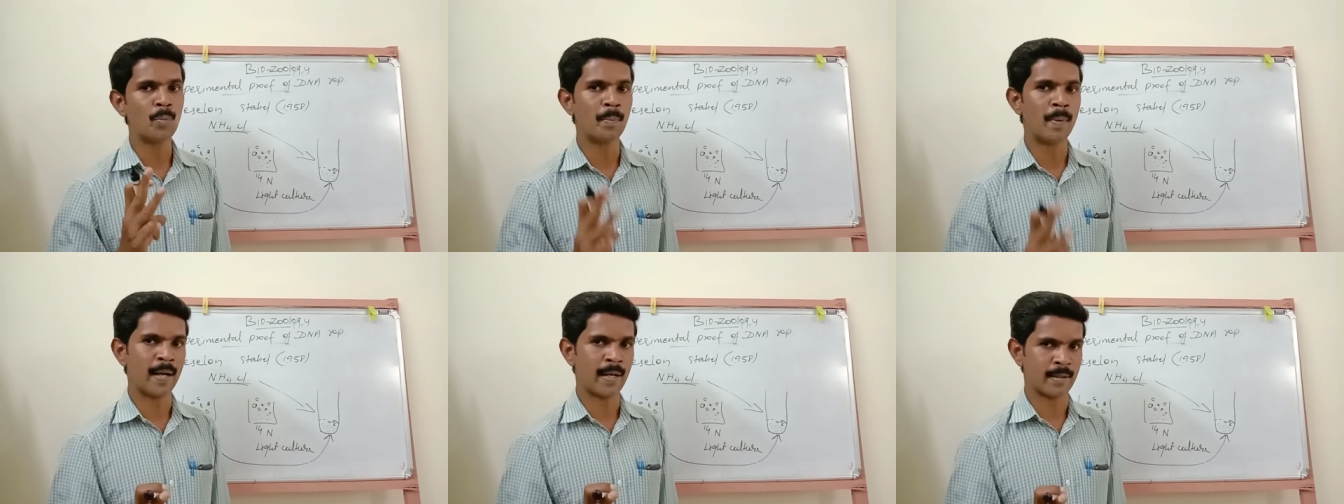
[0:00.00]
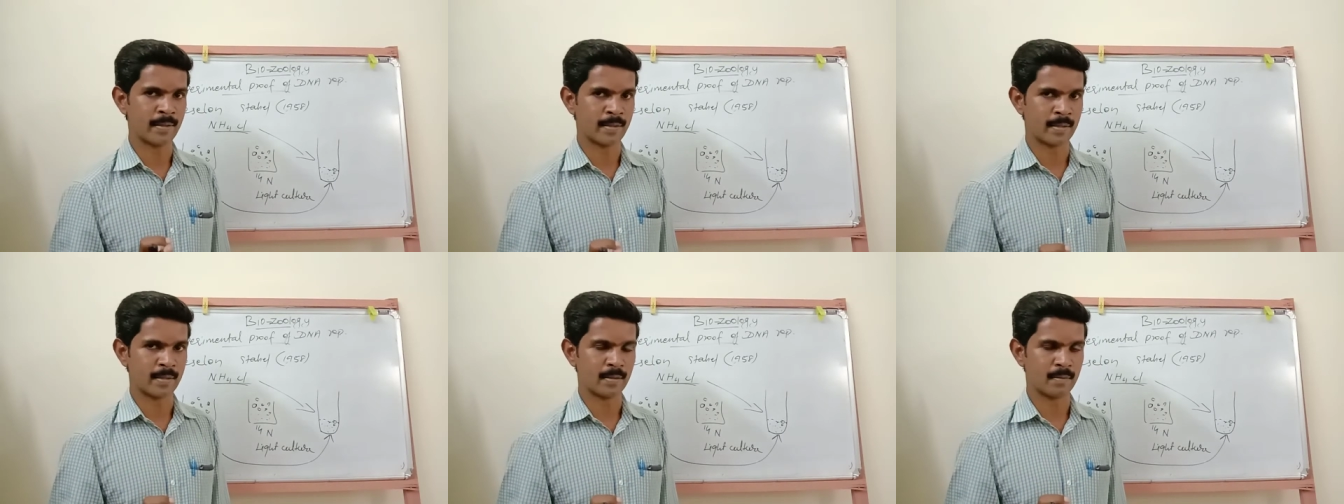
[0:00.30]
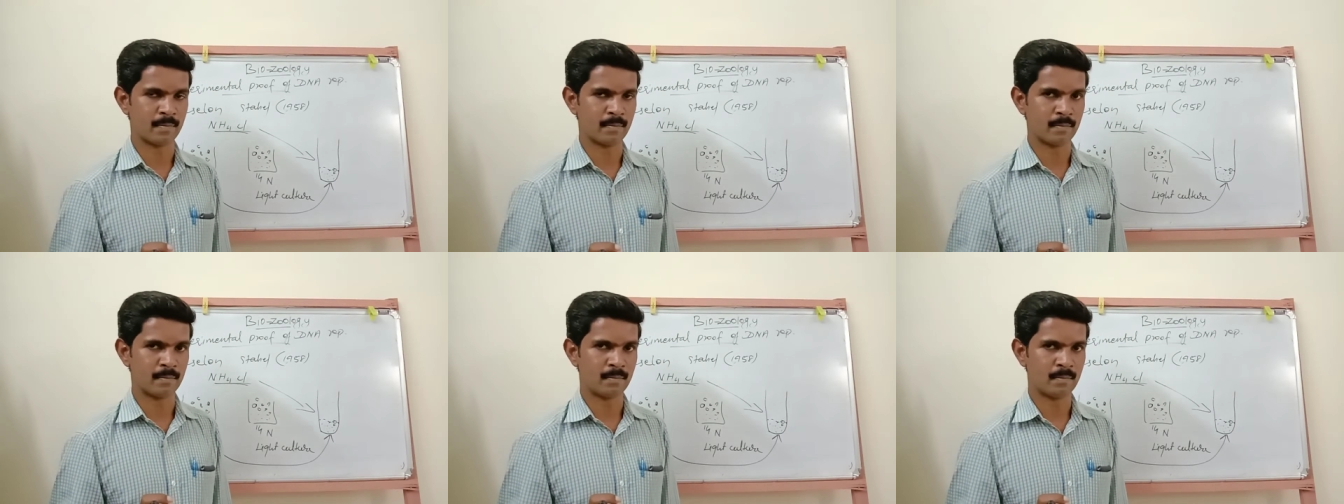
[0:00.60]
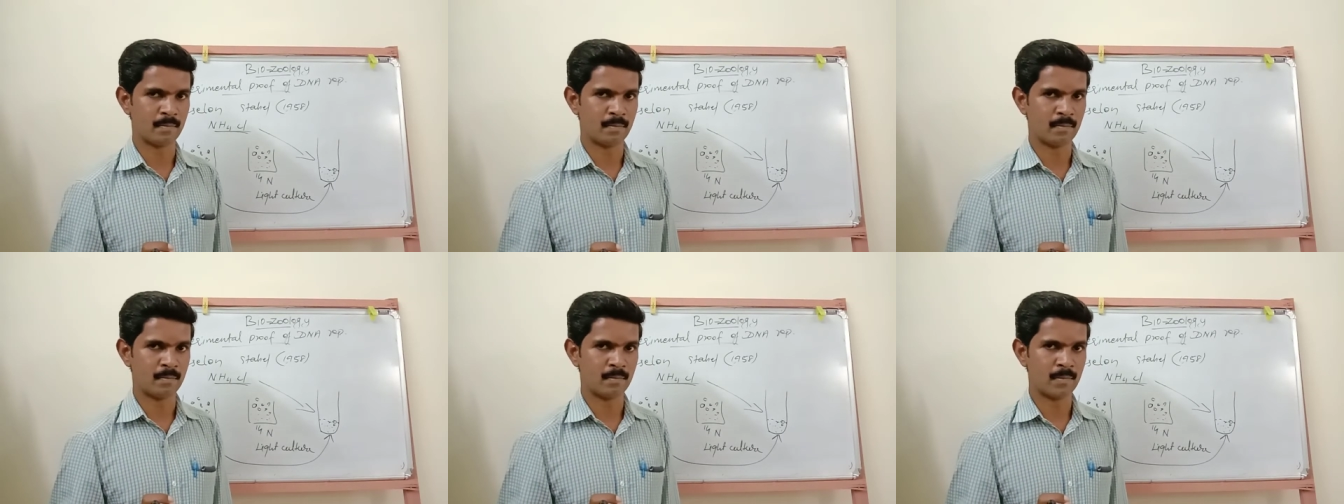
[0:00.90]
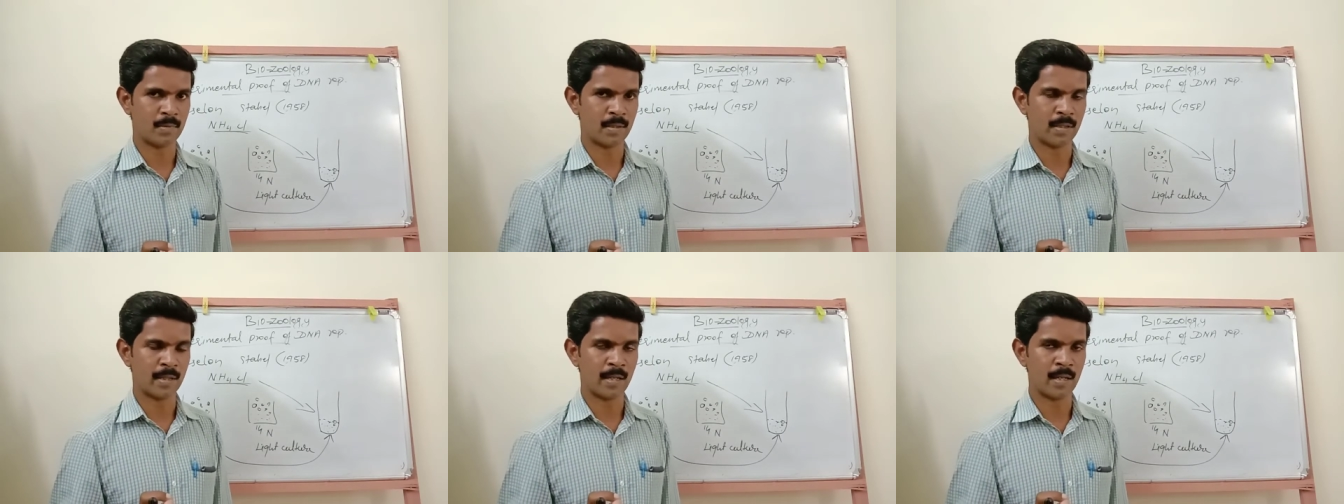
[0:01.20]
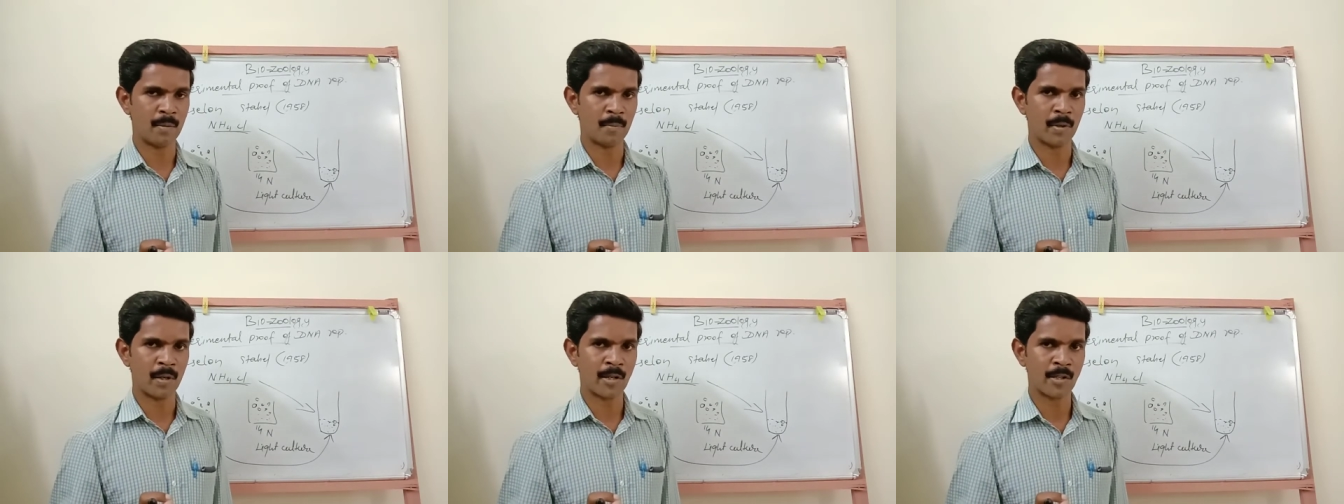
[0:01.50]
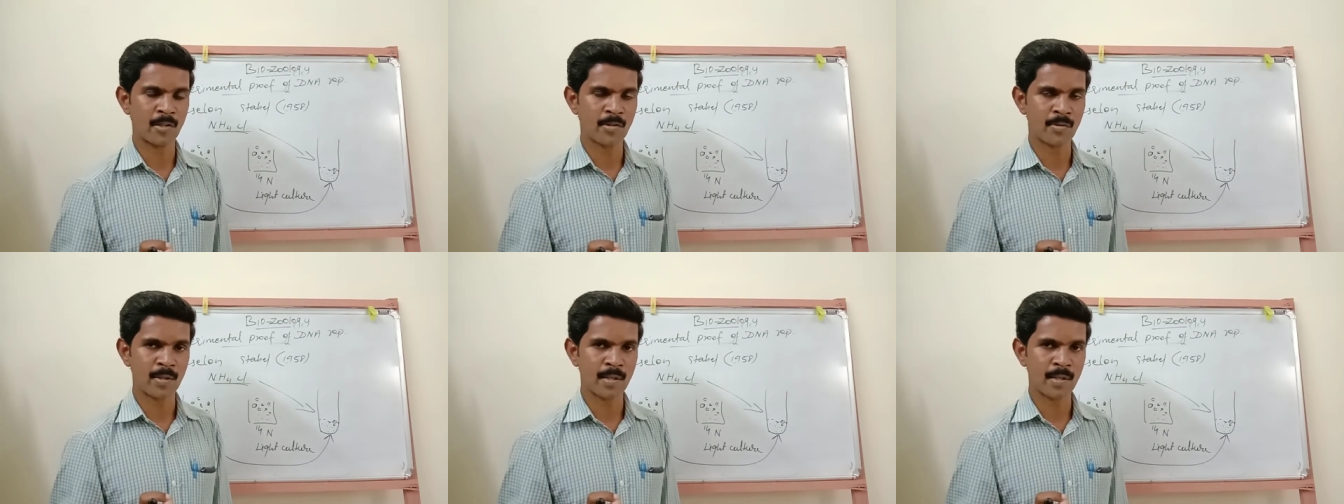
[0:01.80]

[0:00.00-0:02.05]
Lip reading: bands. DNA molecules